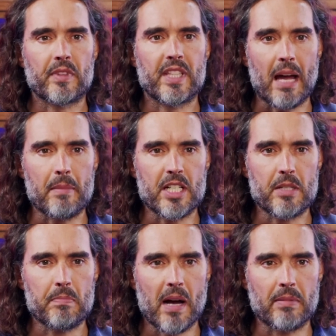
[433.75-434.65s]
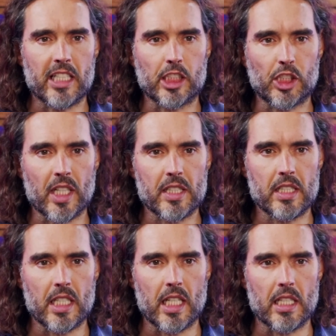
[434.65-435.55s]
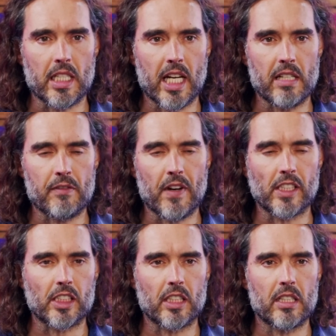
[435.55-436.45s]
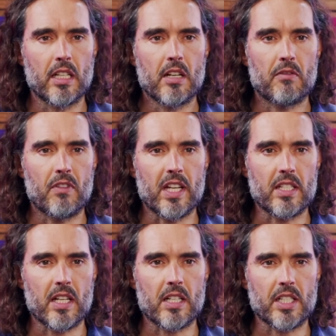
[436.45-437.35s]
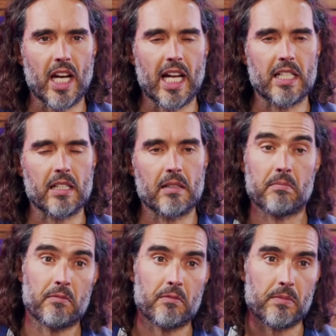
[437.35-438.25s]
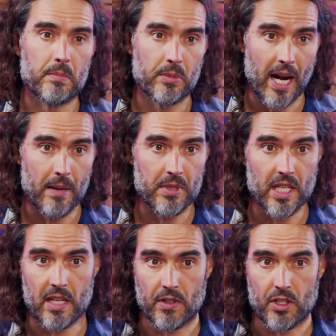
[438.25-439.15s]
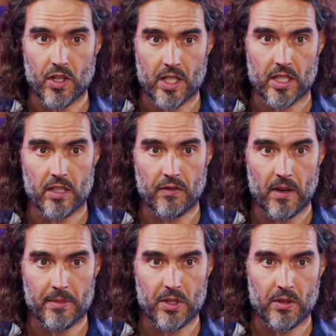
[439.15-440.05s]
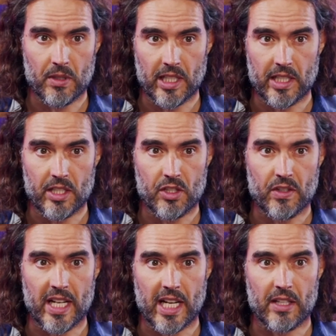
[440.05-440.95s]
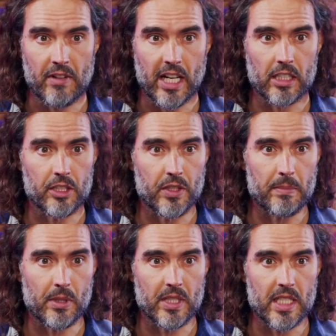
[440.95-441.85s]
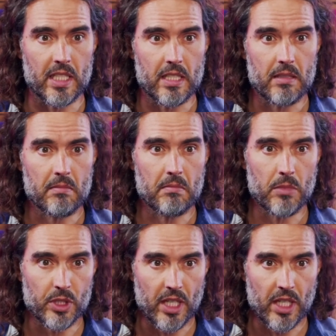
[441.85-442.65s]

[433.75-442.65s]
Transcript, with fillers: damage public trust in gain-of-function research and perhaps even trust in the pharmaceutical industry and the regulatory bodies more